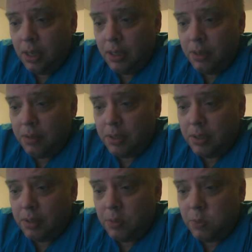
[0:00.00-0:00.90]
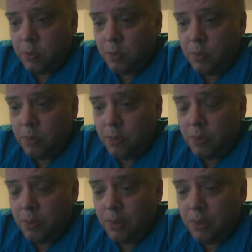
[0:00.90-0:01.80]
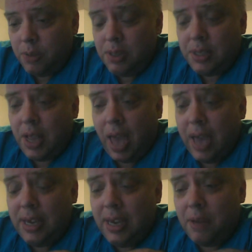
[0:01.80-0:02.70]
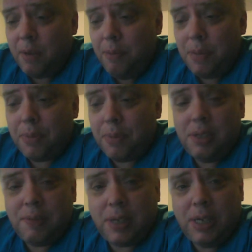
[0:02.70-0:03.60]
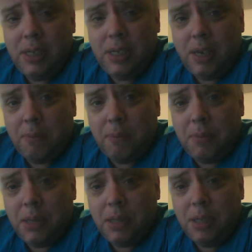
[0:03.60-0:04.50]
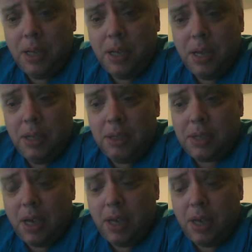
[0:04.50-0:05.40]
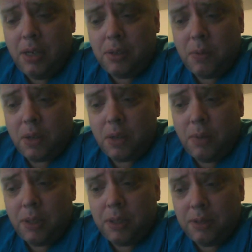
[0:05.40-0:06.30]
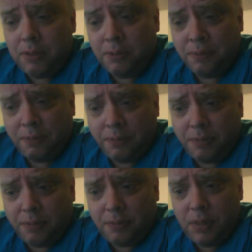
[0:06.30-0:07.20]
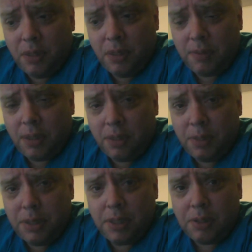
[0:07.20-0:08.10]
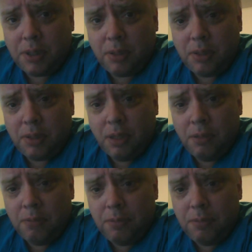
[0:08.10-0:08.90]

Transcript: There's this, to this day, I can't remember his fucking name. This guy I used to work with over at the Majestic Hotel.